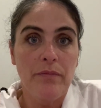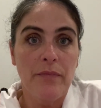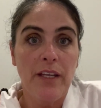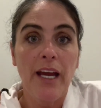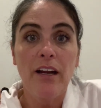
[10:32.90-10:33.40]

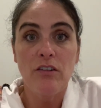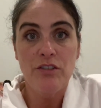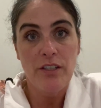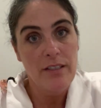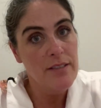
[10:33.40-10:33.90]
care
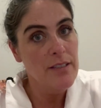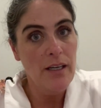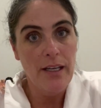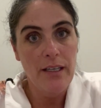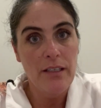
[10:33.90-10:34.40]
to the
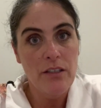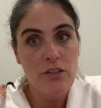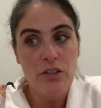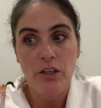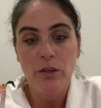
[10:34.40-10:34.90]
site.
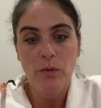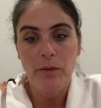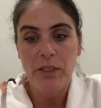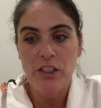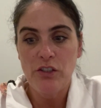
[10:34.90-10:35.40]
So you want to
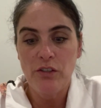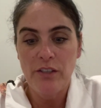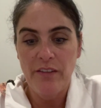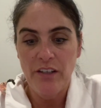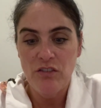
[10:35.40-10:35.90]
be sure
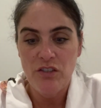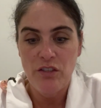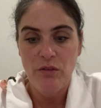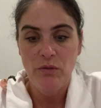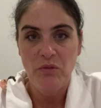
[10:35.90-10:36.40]
that there's
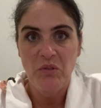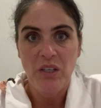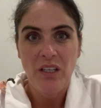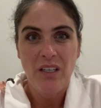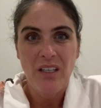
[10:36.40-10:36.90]
no,
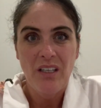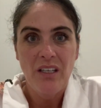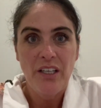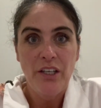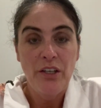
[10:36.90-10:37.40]

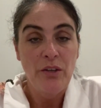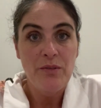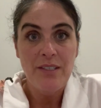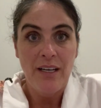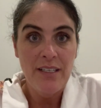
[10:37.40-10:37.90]

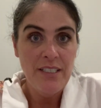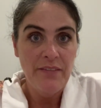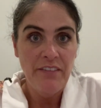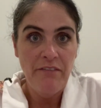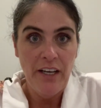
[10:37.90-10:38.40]
signs of
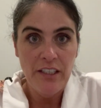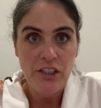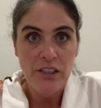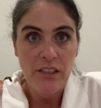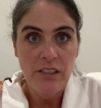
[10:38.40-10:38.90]

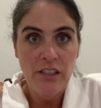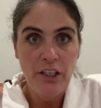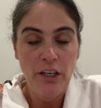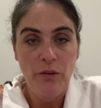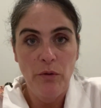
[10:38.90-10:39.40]
infection.
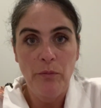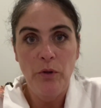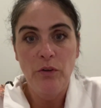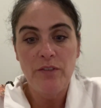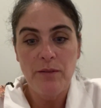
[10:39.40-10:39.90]

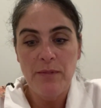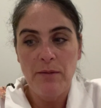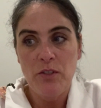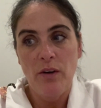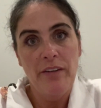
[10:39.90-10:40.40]
Remove,
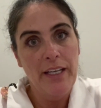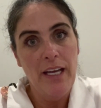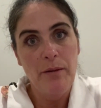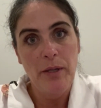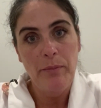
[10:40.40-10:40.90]
sometimes they'll have like
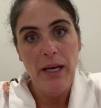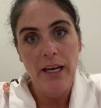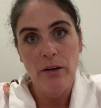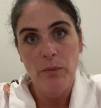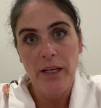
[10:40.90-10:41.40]
an AV
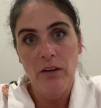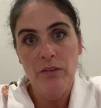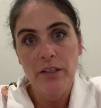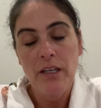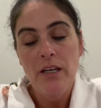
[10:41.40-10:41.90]
pad around